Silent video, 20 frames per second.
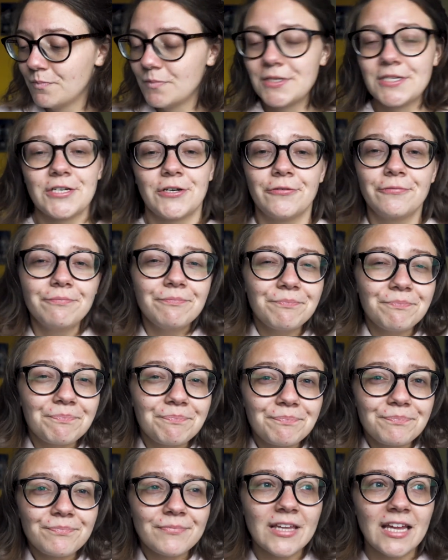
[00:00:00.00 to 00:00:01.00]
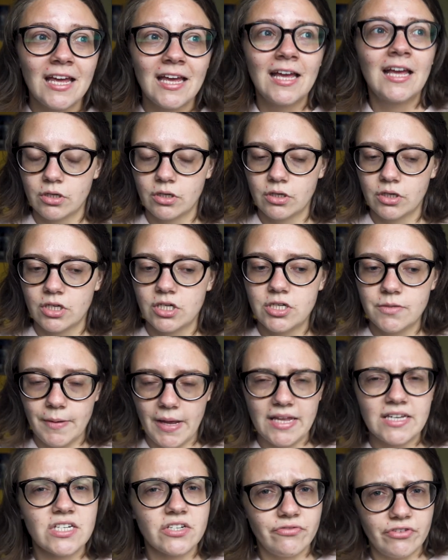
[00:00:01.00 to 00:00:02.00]
So,
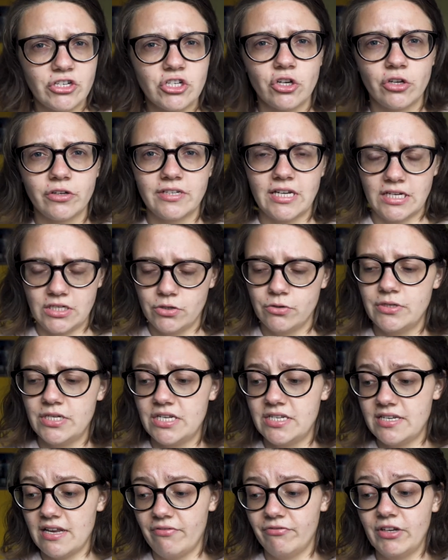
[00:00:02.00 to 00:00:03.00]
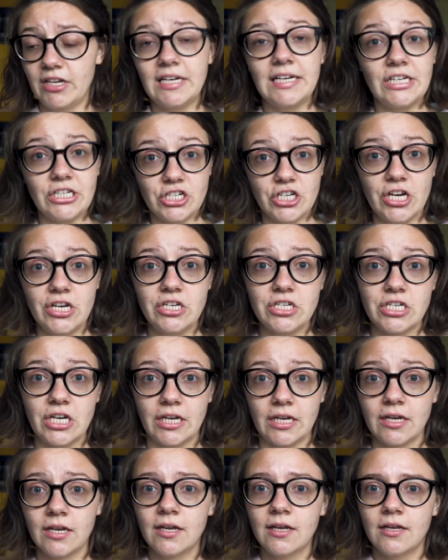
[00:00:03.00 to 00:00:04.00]
Japan's vision on tattoos is definitely
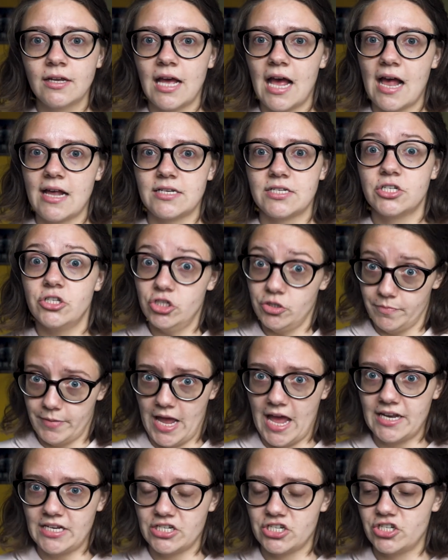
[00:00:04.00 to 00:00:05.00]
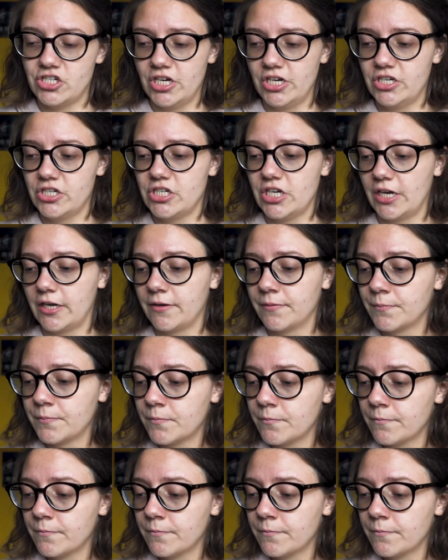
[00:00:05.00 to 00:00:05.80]
changing as Japan is changing.